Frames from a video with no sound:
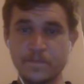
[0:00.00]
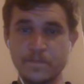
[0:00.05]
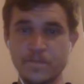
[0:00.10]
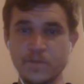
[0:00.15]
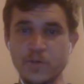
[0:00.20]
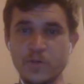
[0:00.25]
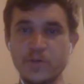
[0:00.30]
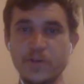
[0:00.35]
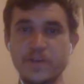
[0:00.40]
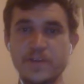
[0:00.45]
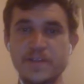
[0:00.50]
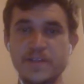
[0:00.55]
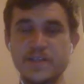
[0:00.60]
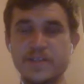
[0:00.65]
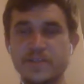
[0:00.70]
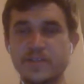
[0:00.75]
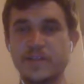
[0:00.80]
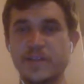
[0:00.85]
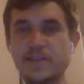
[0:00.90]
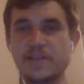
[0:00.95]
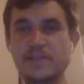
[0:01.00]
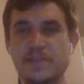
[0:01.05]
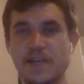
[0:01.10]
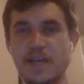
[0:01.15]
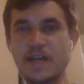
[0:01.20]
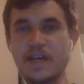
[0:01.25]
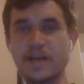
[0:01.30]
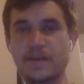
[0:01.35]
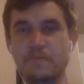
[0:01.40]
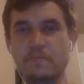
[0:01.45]
Or essentially he's
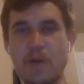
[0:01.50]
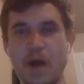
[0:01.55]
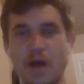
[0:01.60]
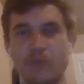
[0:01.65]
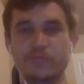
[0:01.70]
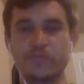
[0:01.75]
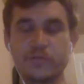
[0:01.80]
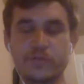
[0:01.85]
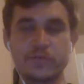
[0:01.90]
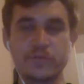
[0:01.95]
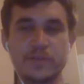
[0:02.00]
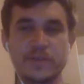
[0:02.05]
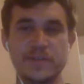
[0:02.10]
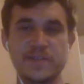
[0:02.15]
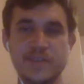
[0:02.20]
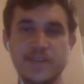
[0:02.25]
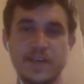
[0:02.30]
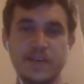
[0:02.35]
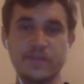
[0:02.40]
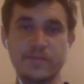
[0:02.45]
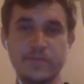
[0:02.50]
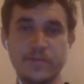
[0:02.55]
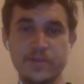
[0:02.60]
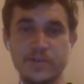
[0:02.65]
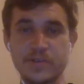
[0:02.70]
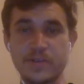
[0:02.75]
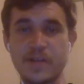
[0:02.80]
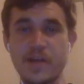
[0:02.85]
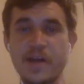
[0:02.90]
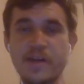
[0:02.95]
saying mob rule. He's saying
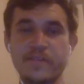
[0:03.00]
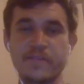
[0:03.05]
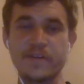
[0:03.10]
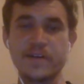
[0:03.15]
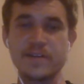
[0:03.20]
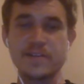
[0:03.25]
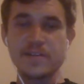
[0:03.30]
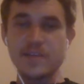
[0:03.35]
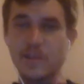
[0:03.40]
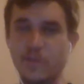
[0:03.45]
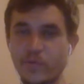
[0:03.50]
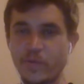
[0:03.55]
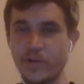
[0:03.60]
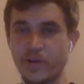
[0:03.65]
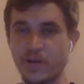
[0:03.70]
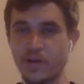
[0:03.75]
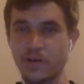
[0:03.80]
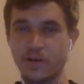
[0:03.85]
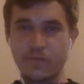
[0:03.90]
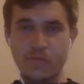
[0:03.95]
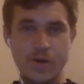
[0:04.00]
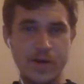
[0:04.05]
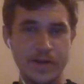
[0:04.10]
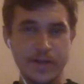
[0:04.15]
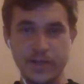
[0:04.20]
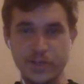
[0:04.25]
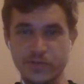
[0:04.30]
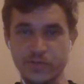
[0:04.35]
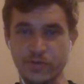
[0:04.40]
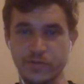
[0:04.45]
there's a lot of us and we all want
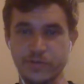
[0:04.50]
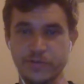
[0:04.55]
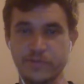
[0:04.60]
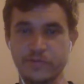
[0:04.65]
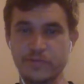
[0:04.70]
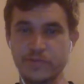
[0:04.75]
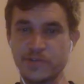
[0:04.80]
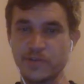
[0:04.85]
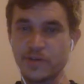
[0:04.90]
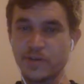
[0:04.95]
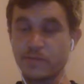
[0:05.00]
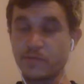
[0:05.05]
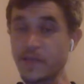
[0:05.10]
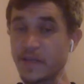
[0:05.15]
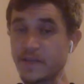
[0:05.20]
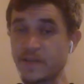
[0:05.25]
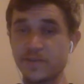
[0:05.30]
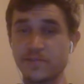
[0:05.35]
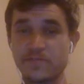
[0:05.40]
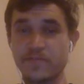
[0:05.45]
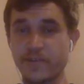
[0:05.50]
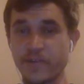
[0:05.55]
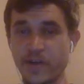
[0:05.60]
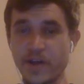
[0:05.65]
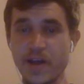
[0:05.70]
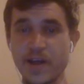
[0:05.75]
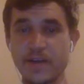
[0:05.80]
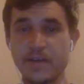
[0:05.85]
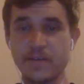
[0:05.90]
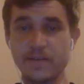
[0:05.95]
to control you, so get this through your
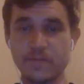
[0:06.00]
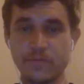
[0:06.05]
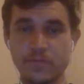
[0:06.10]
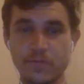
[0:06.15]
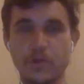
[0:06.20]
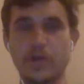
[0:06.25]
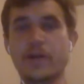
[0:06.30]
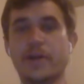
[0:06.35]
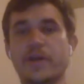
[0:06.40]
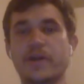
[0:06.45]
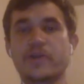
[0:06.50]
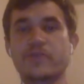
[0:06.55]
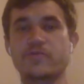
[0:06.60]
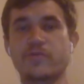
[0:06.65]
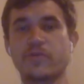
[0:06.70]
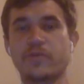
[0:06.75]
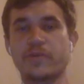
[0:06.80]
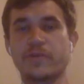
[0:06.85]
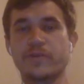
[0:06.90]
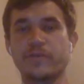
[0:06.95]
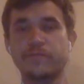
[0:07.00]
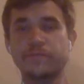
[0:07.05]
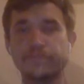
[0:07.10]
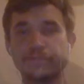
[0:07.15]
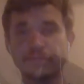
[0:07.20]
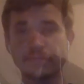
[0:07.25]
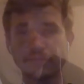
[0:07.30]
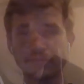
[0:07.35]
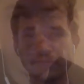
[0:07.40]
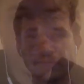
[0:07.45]
head, we're going to control you.
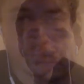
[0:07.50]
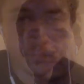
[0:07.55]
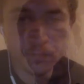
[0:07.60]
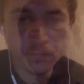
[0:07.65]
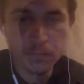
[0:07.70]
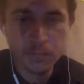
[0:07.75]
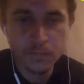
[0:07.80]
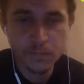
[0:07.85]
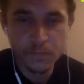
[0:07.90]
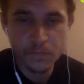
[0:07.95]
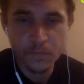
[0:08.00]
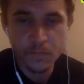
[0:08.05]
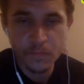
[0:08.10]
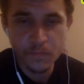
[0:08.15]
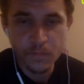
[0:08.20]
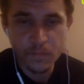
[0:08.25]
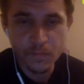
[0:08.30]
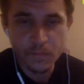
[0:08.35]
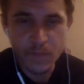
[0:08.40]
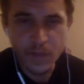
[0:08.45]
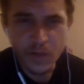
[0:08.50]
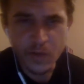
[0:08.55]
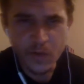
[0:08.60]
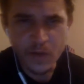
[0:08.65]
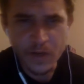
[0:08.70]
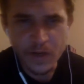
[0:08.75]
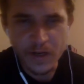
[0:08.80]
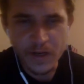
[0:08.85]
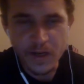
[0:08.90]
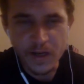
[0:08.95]
They go
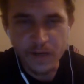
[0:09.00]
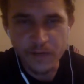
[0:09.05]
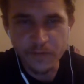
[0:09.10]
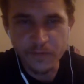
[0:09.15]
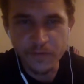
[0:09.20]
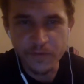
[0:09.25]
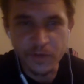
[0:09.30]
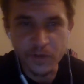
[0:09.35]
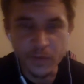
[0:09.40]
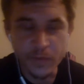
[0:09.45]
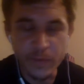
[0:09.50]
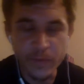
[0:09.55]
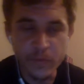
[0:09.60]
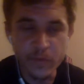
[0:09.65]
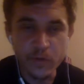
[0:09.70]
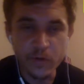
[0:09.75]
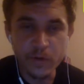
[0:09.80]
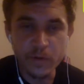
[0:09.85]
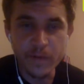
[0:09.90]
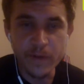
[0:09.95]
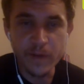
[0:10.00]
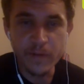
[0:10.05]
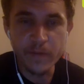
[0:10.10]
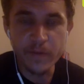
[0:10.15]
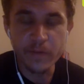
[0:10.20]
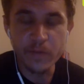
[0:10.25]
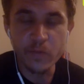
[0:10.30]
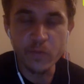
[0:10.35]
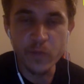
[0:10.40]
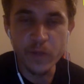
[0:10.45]
on and on for a little bit more about
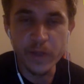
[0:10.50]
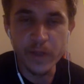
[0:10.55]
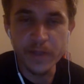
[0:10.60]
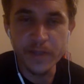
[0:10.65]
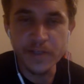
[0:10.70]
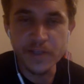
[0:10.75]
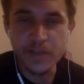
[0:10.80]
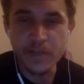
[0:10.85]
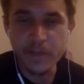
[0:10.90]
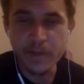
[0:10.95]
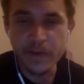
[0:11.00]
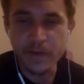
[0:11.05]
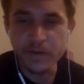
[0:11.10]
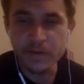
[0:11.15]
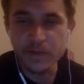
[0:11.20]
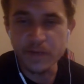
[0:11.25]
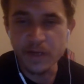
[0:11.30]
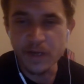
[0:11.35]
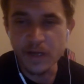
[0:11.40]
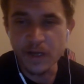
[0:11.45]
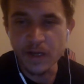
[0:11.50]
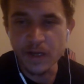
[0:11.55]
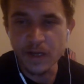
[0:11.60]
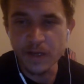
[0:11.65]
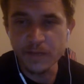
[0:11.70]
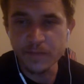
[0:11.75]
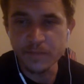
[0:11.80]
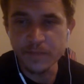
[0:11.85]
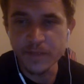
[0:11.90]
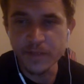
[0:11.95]
minimum wage and about
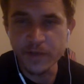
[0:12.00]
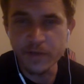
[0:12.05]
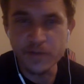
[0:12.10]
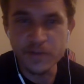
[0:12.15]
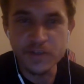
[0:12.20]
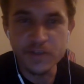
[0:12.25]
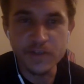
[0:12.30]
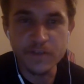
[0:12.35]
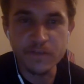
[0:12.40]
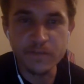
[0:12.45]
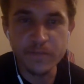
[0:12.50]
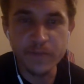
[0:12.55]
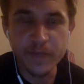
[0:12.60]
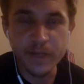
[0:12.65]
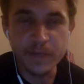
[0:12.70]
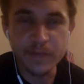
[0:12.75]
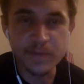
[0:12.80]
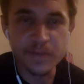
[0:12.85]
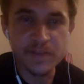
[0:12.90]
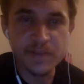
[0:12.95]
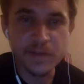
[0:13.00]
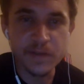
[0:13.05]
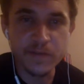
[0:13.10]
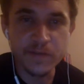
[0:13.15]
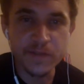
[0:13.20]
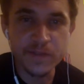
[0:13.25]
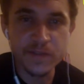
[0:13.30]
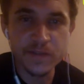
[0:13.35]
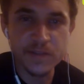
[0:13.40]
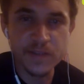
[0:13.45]
the notion of being able
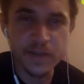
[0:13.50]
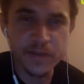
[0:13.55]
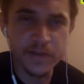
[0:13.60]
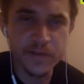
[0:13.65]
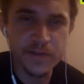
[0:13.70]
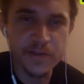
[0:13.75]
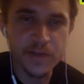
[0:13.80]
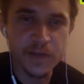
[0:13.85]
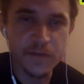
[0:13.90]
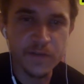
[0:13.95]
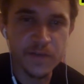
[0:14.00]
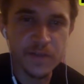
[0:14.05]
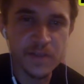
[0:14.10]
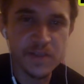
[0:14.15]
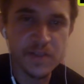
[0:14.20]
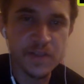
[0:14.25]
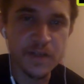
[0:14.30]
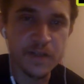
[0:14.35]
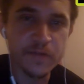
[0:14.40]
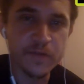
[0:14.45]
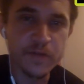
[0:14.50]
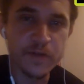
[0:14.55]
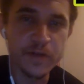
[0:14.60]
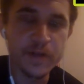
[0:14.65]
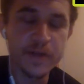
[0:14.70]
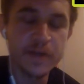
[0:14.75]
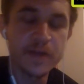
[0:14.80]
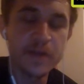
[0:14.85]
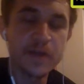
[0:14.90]
to sell yourself into slavery.